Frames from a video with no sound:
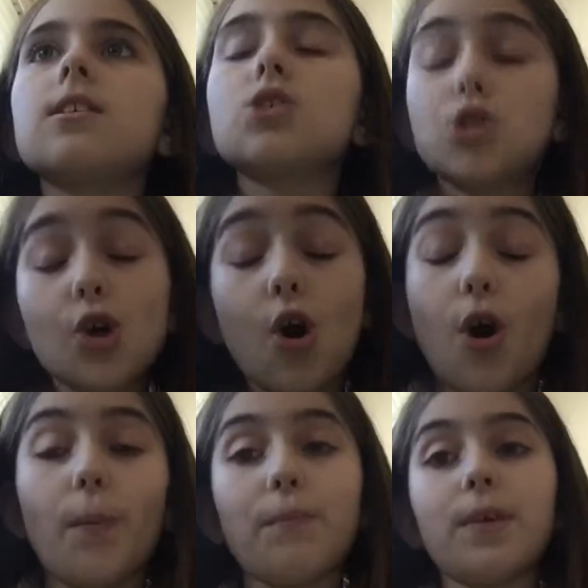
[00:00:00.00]

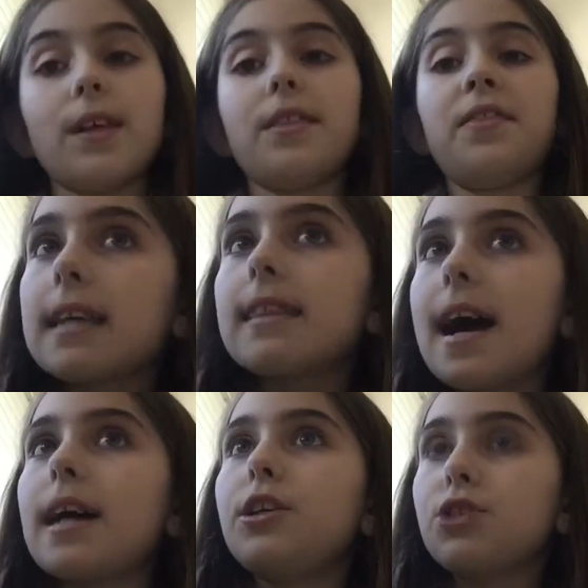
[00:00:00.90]
stop, thing
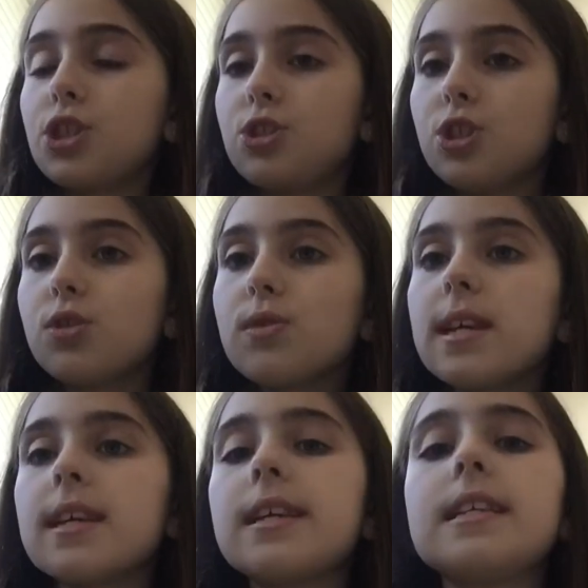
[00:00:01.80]
that you could do
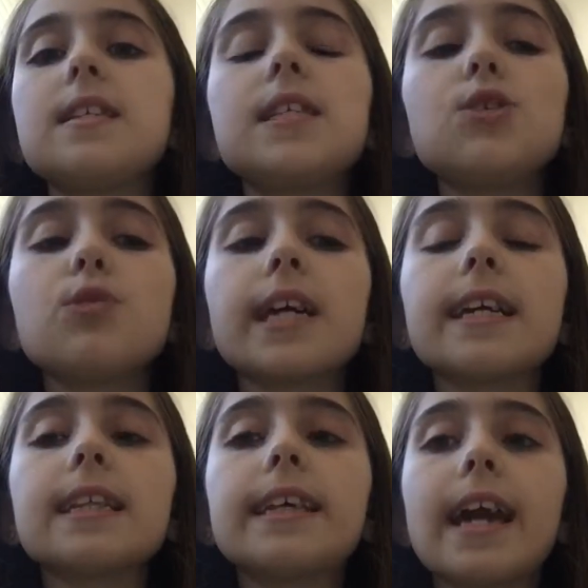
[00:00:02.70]
is you
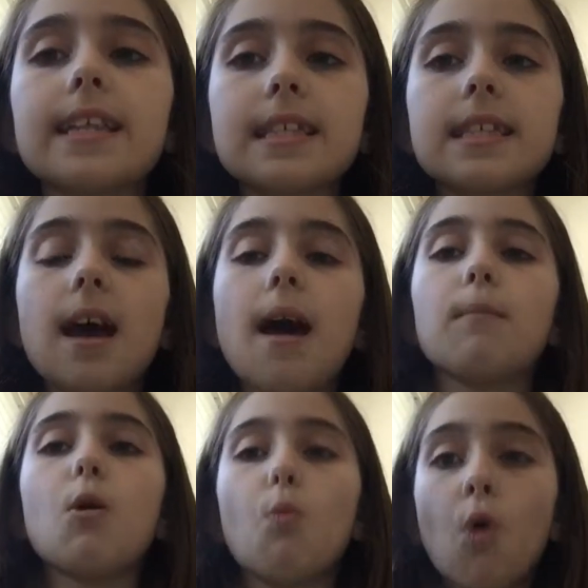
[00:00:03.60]
can get
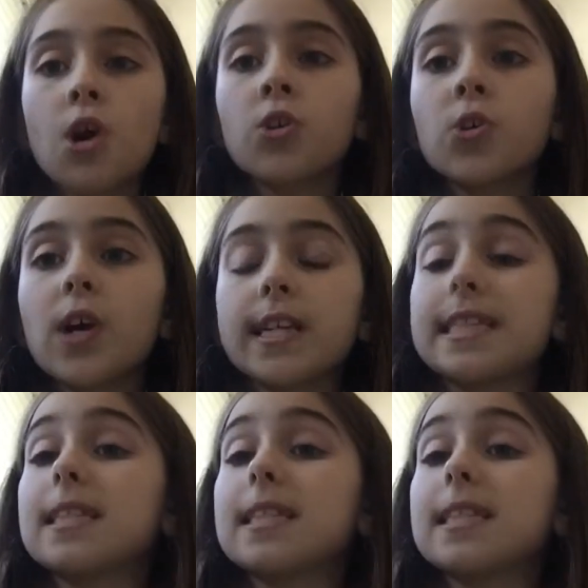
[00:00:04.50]
some water and